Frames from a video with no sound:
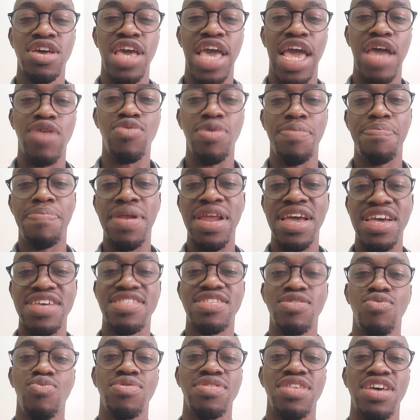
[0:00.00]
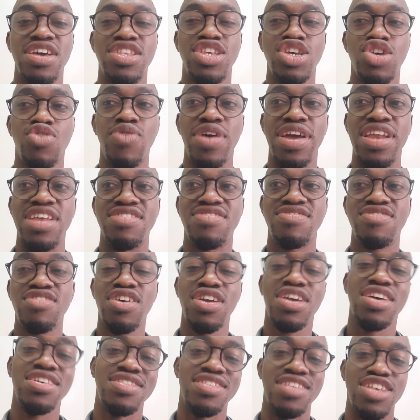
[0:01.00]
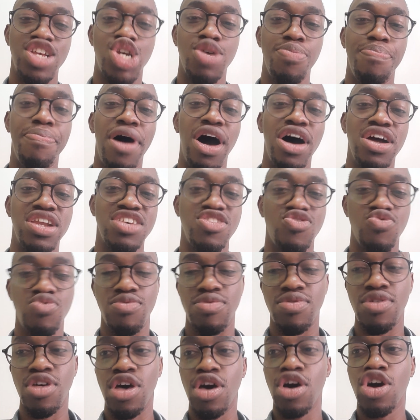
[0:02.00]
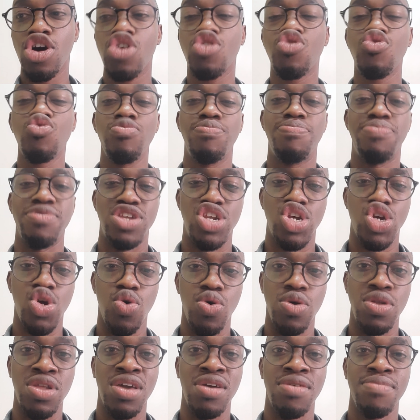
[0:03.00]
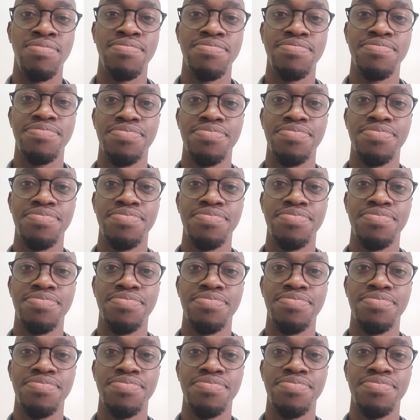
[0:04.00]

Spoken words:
and replace it with integrated circuits and chapatis with crude petroleum.